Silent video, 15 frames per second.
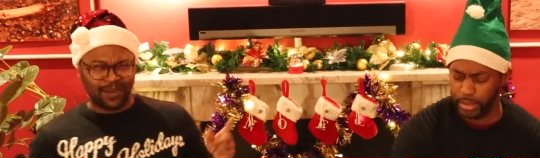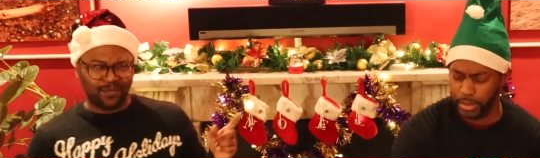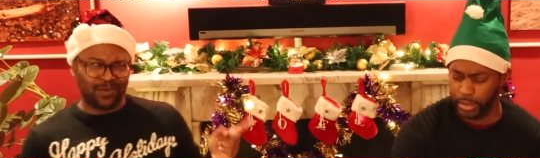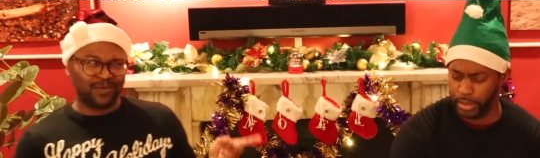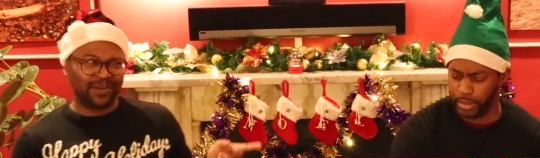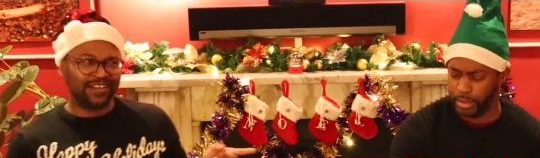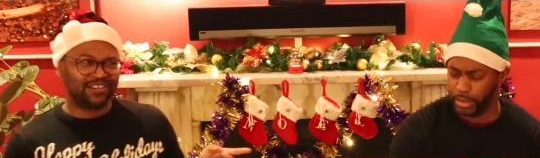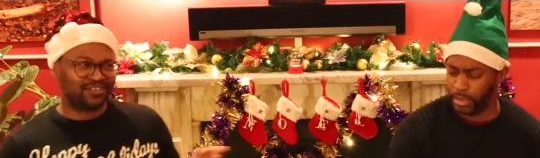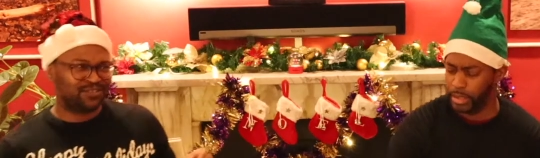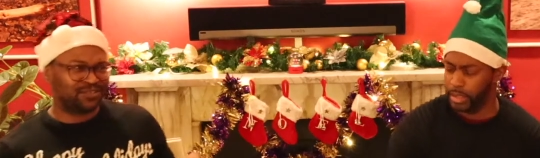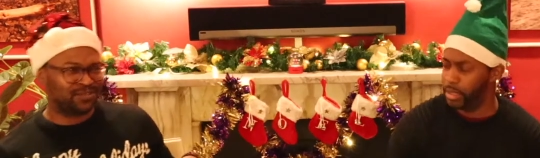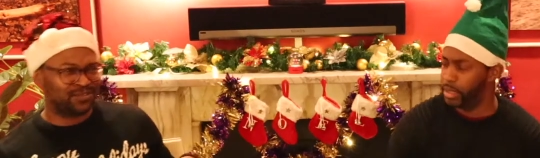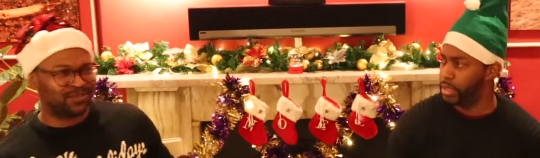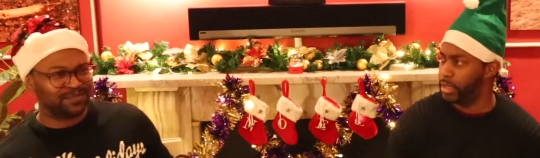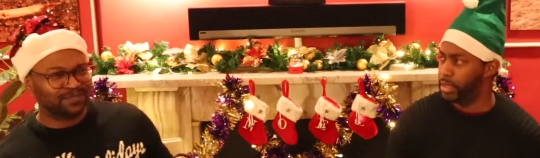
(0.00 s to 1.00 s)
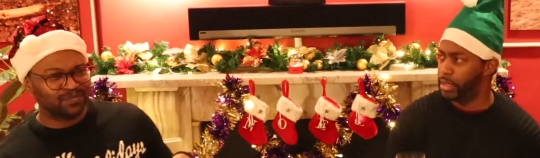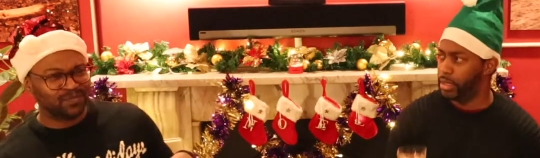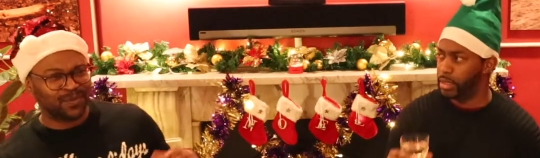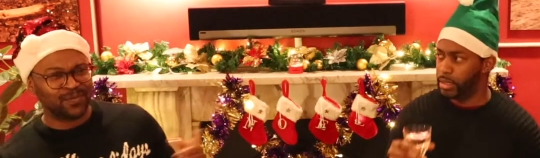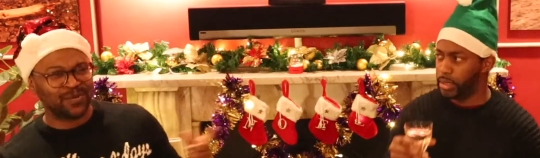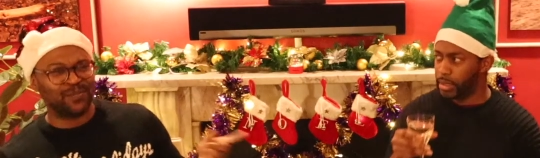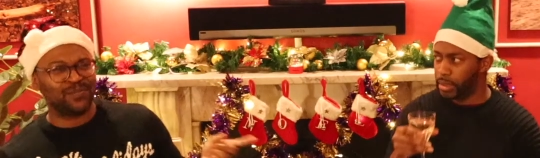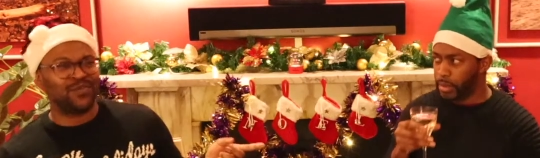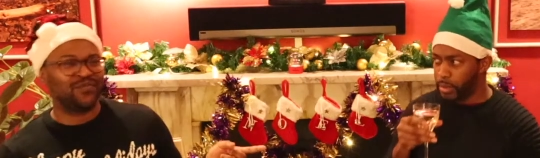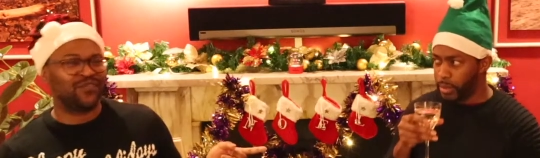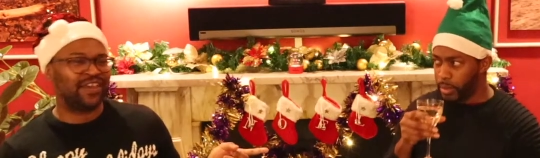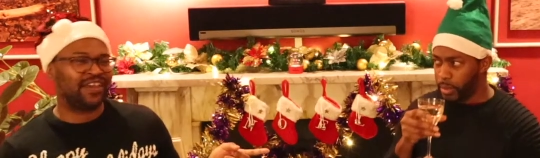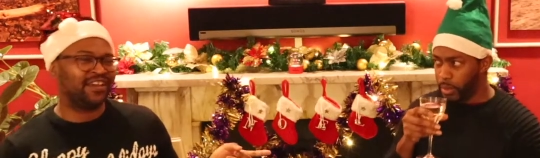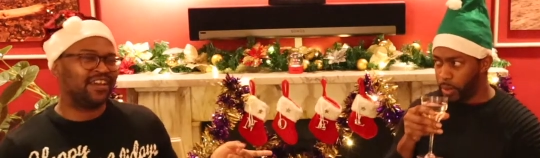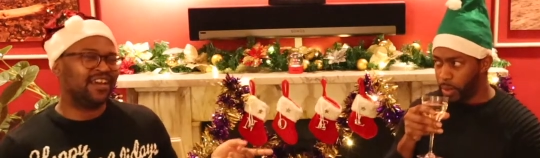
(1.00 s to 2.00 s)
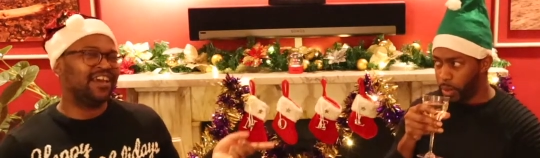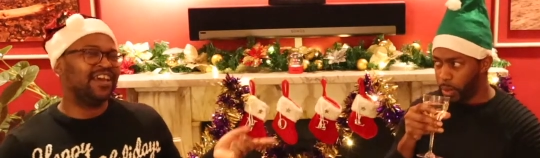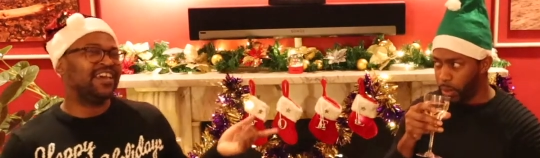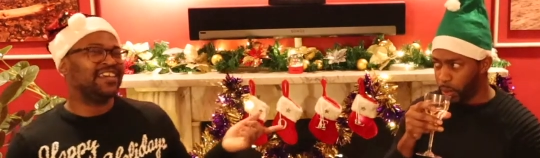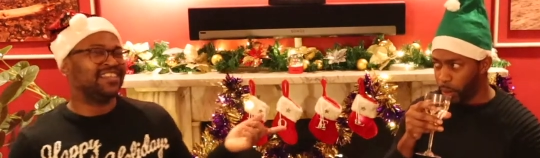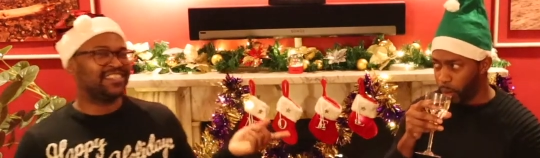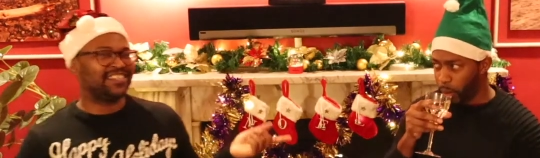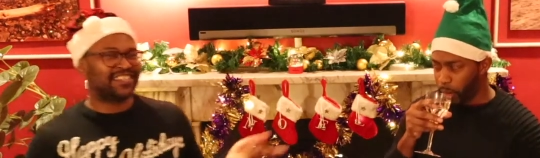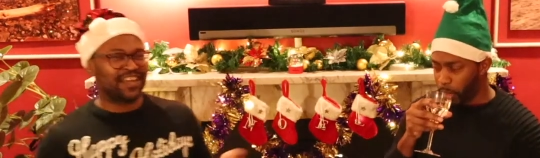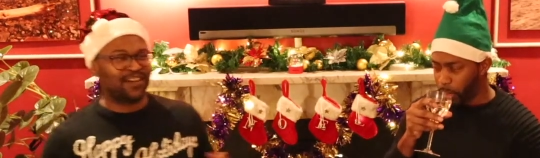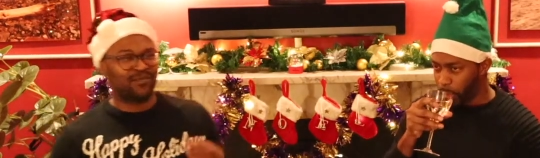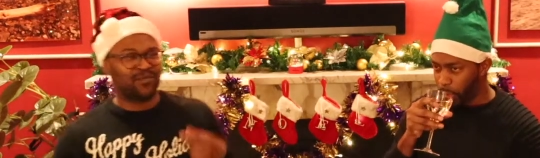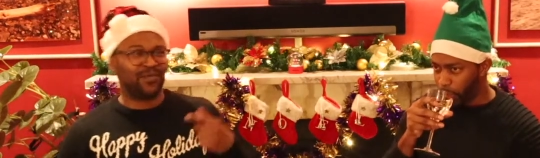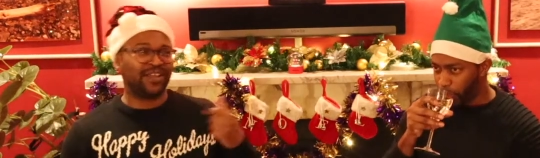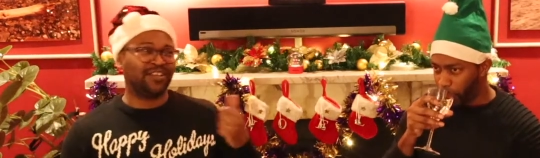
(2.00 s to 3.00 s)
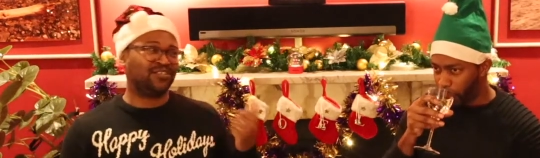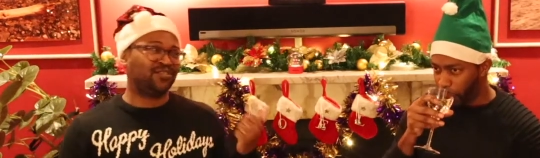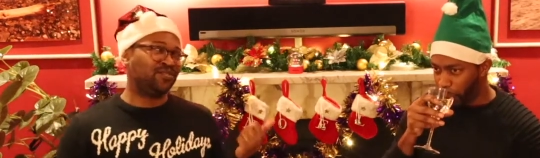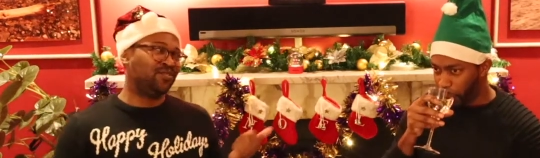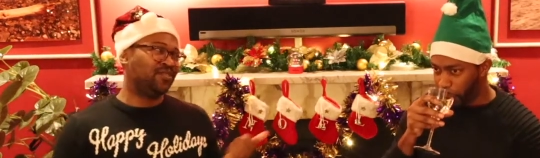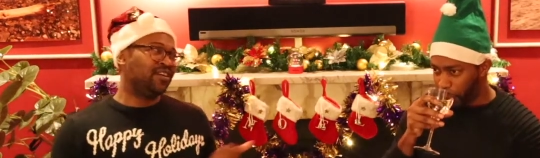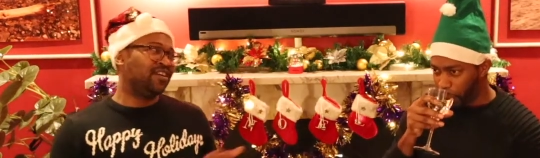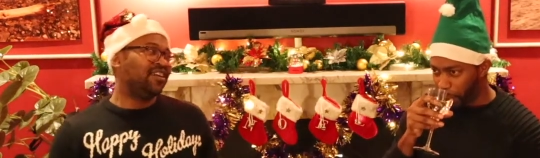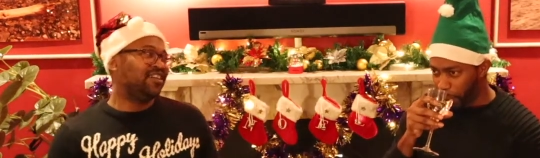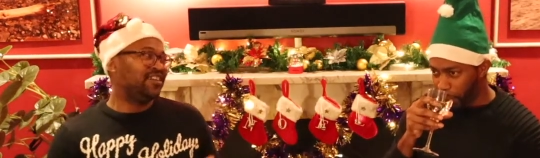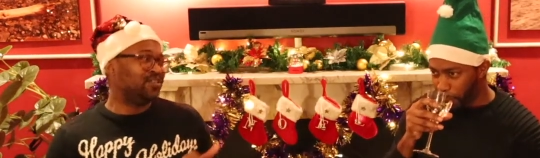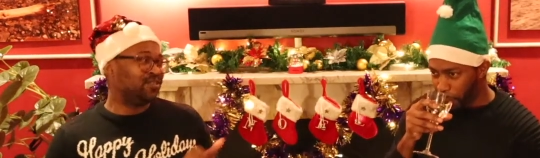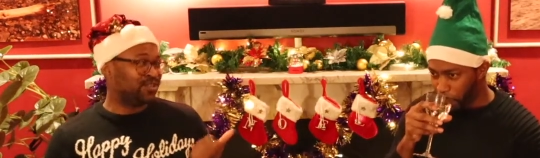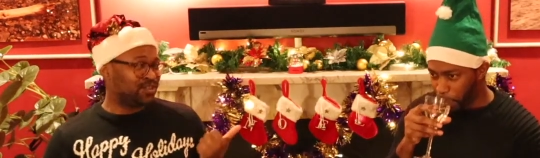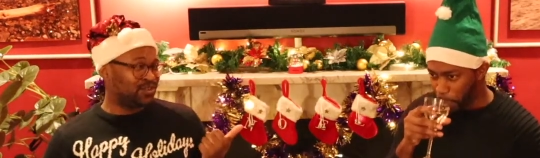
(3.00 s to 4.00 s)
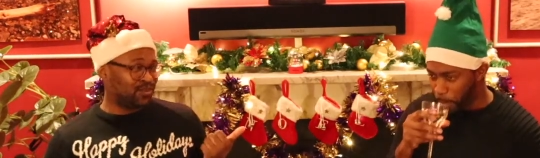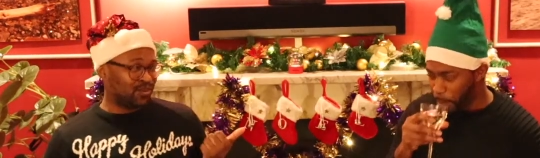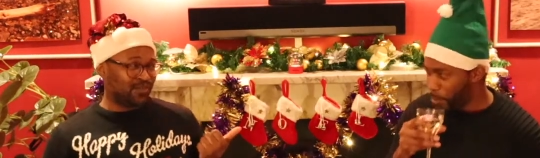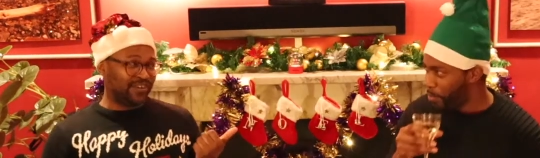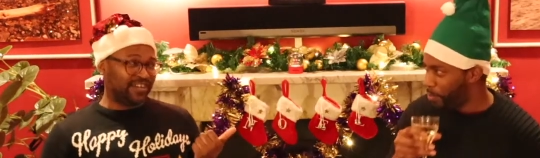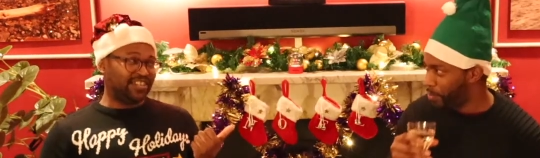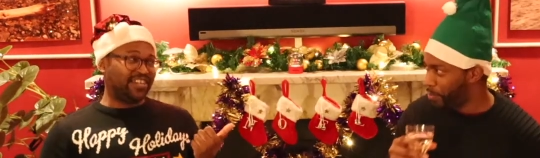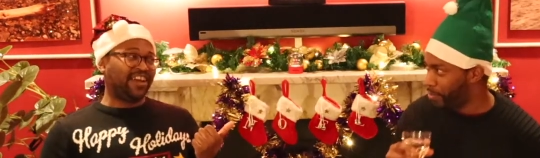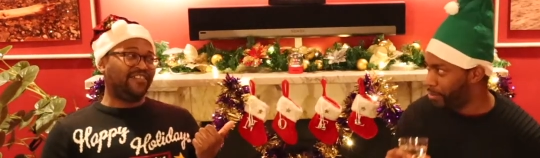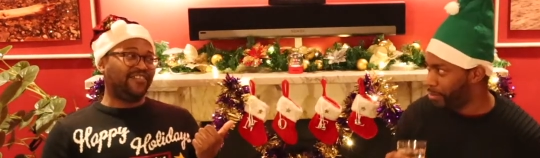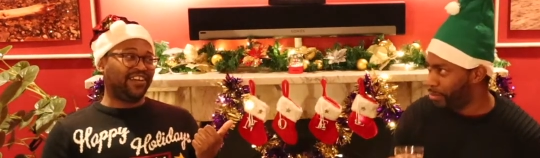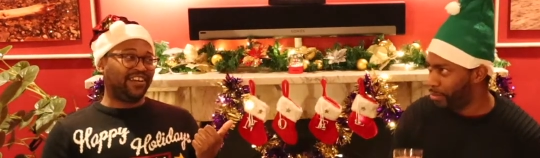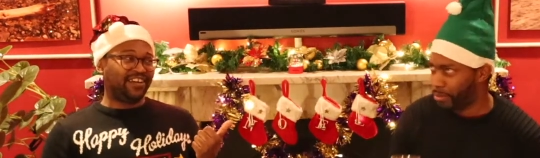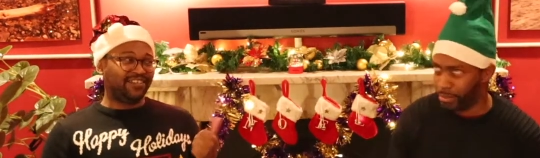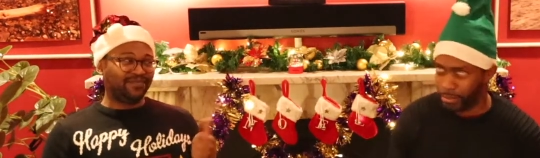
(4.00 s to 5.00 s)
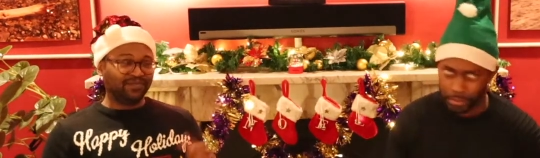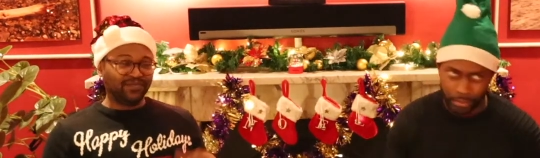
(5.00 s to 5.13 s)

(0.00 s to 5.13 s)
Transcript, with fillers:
Speaker 1: then we went to, when we were moving his stuff, we went to your storage area,